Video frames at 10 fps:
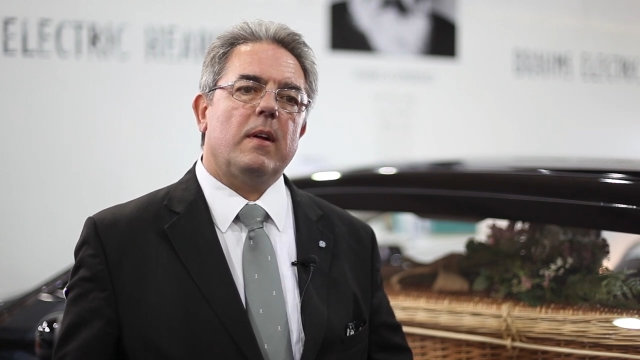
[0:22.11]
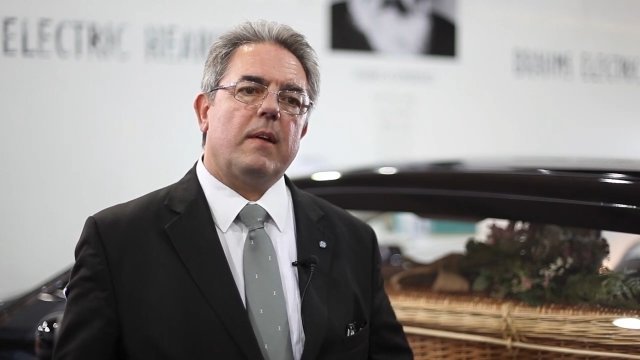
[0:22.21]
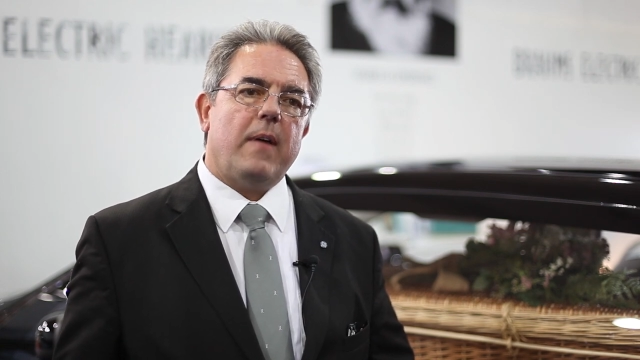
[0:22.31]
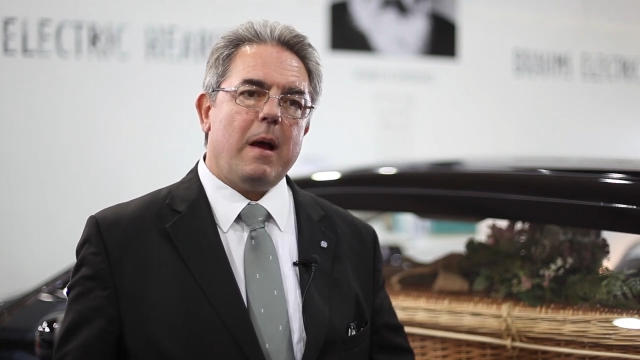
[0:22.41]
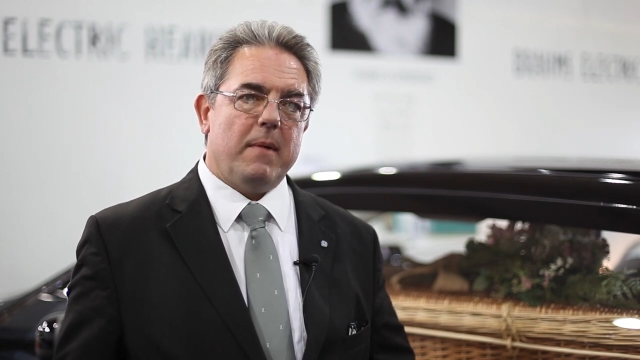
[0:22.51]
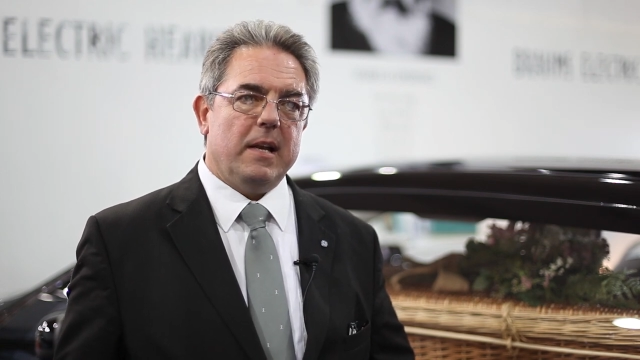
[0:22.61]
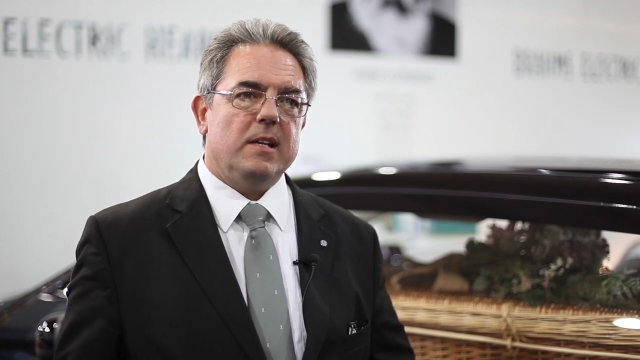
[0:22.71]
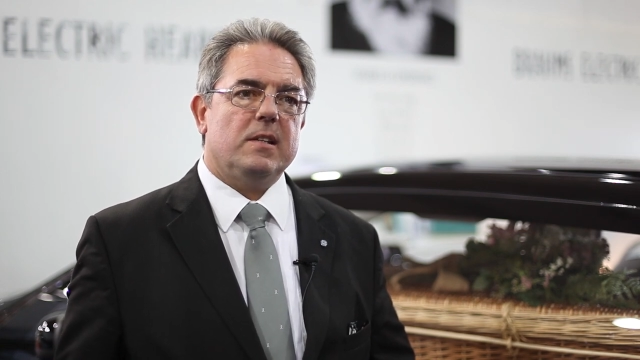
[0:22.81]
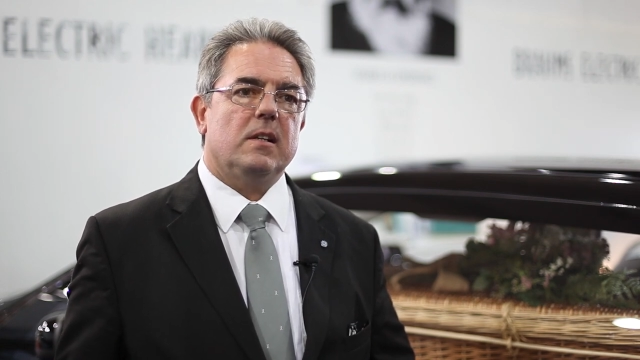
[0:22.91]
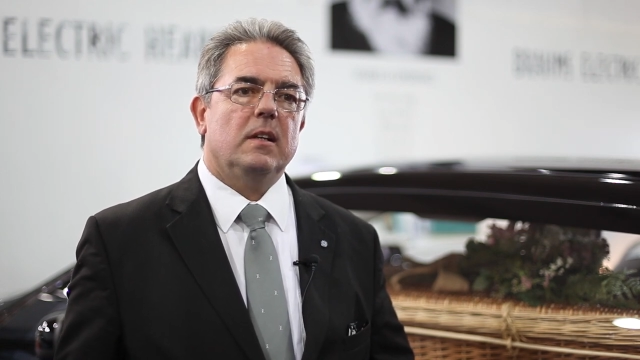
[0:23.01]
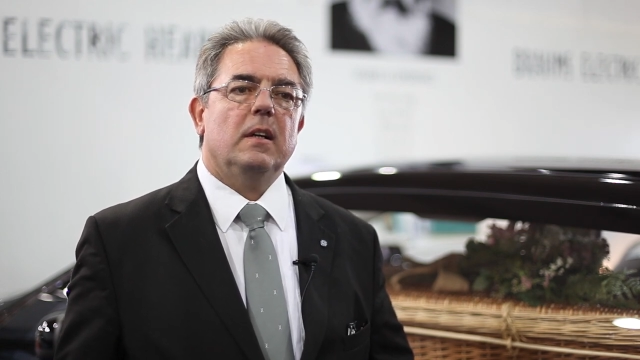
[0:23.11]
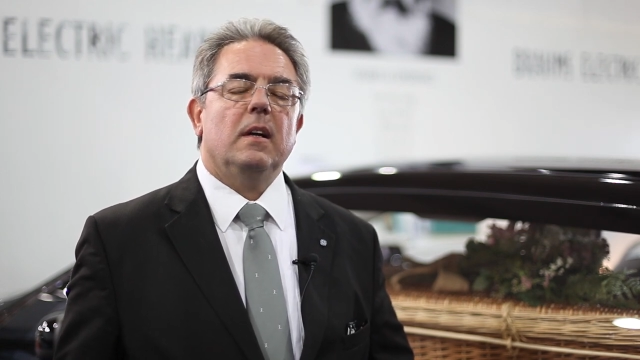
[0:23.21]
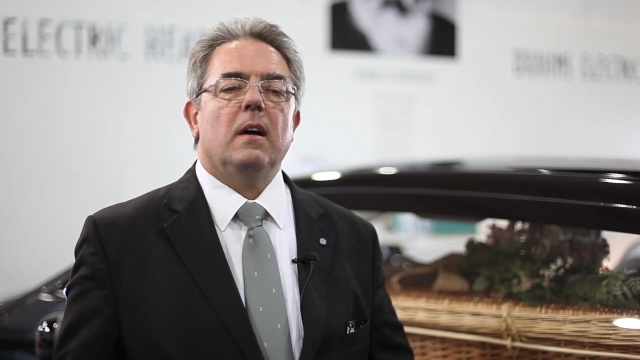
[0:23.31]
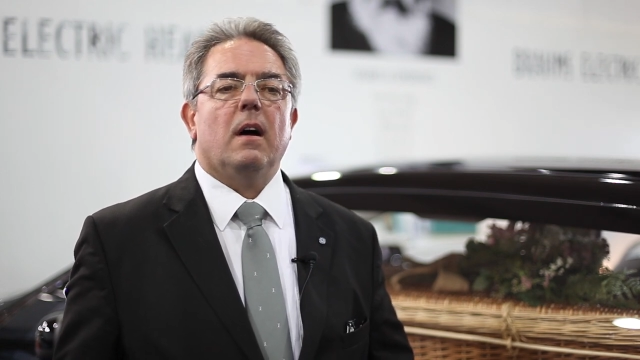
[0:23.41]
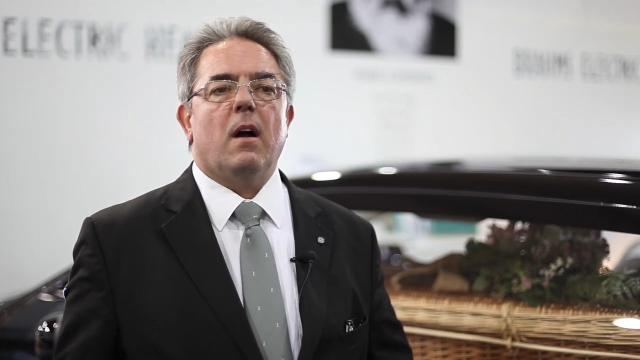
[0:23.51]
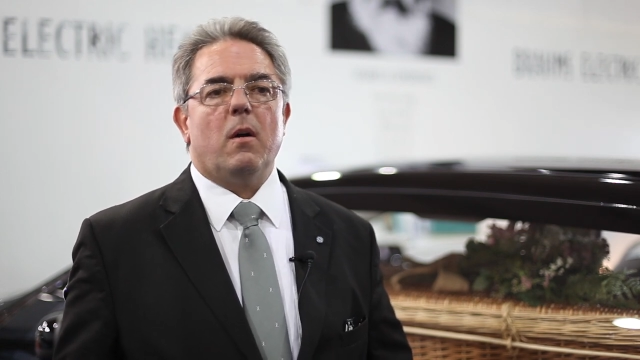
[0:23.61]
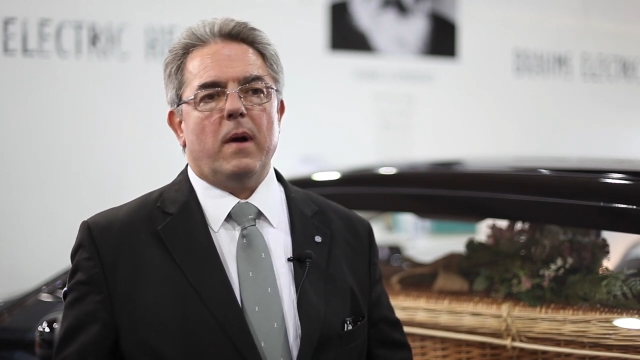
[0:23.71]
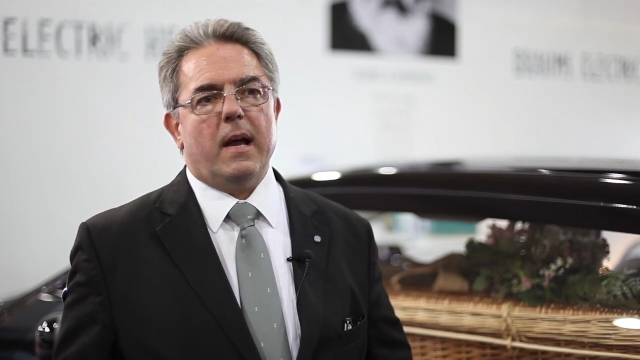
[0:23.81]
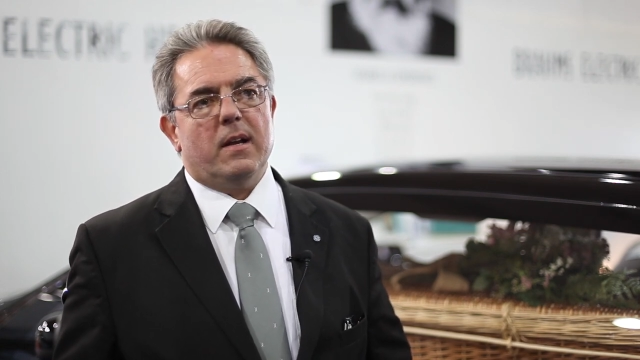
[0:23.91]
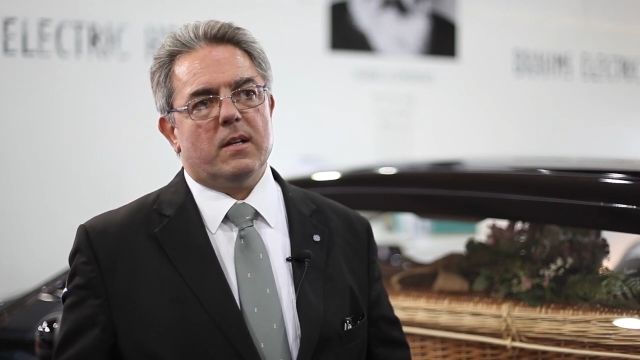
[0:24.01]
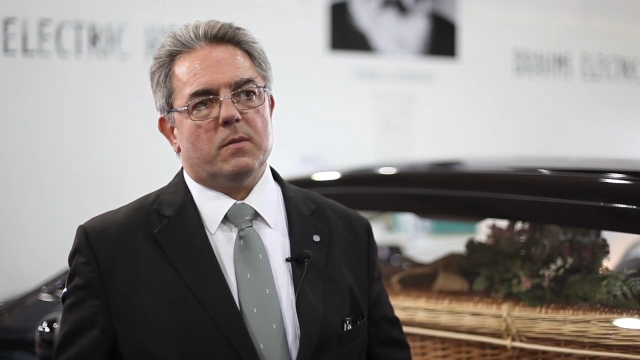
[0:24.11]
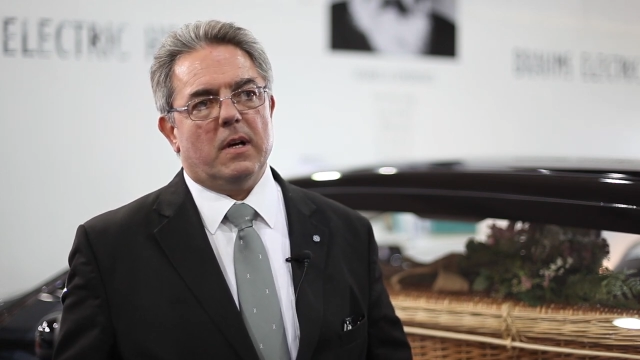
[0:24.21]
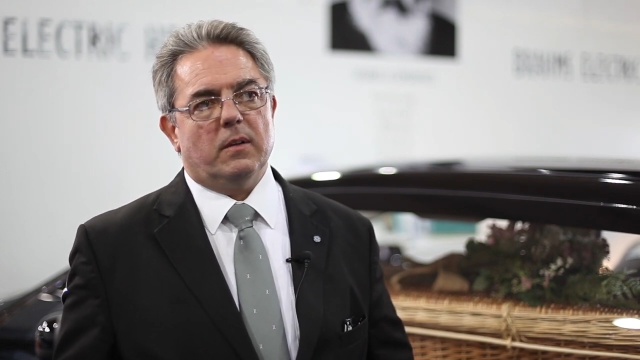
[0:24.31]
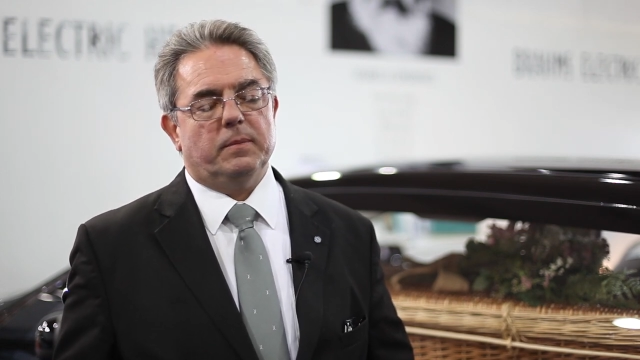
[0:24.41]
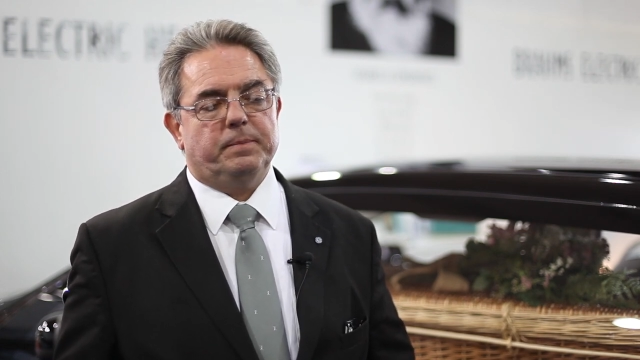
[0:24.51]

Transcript: families are aware as well.